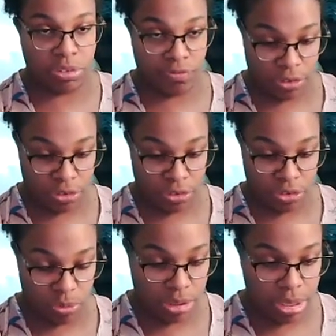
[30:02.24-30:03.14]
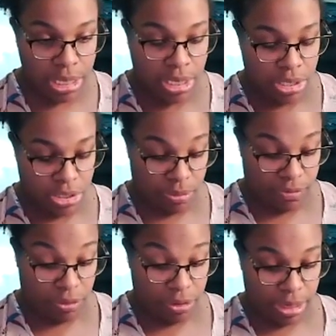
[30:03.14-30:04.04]
was the first one
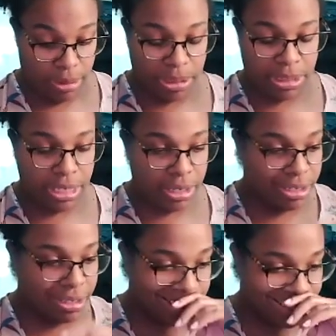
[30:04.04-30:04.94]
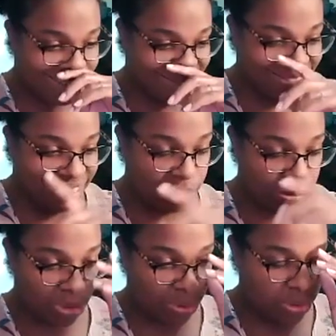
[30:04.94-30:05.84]
to have learned it. But then
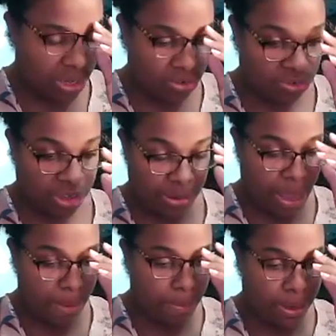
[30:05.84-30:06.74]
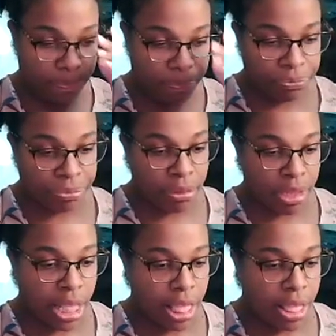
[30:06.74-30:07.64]
something crazy actually ended up happening.
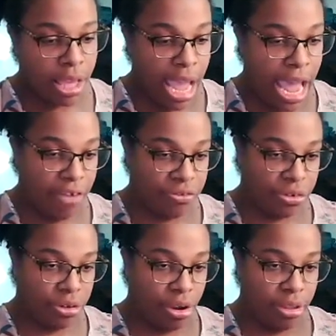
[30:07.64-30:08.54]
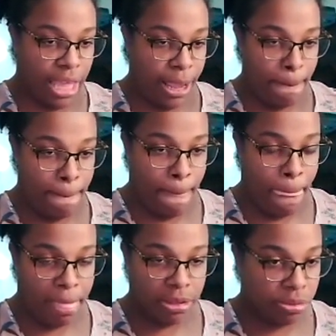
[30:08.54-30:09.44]
After all that,
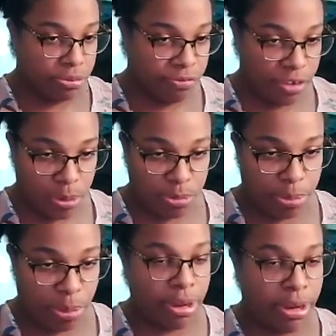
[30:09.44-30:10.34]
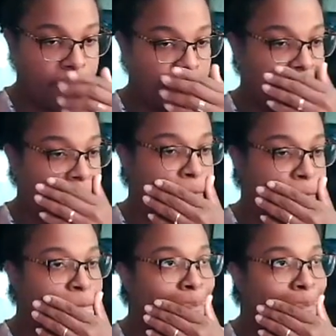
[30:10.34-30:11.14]
fear was broken and everything